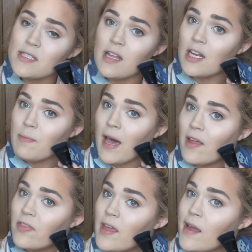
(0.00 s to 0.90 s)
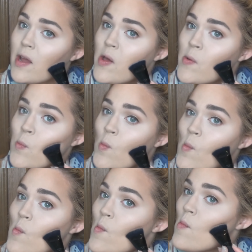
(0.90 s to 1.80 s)
is not a bad thing.
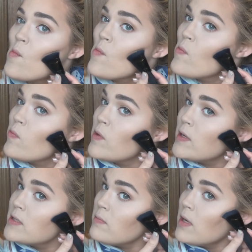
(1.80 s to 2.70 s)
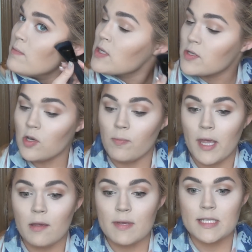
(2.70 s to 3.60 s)
Sometimes they're so
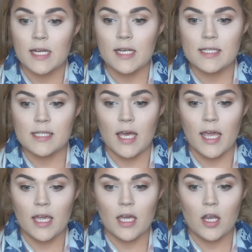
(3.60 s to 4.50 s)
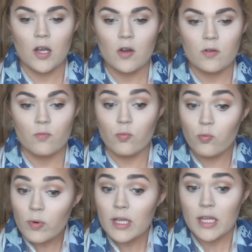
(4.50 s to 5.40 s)
pigmented it's like
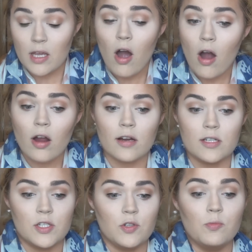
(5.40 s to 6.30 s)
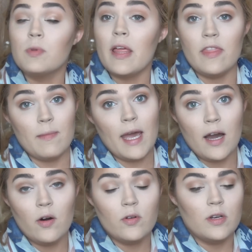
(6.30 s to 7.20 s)
really hard to blend them
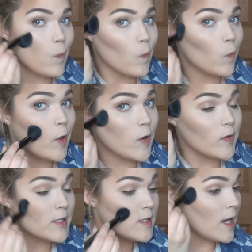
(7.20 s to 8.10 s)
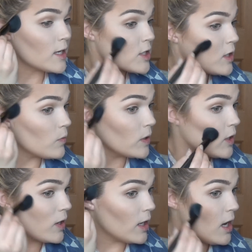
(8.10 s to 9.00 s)
out. No, this is actually a
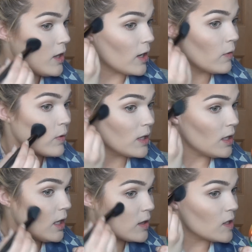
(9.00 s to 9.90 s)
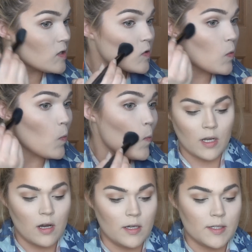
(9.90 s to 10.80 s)
really great color. I really like this.
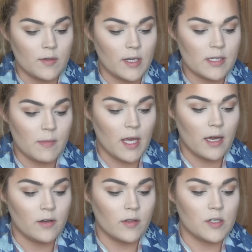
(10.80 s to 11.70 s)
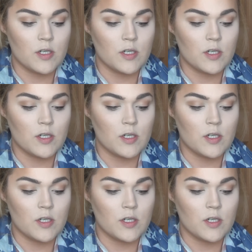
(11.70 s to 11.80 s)
I'm I'll also take some of that under the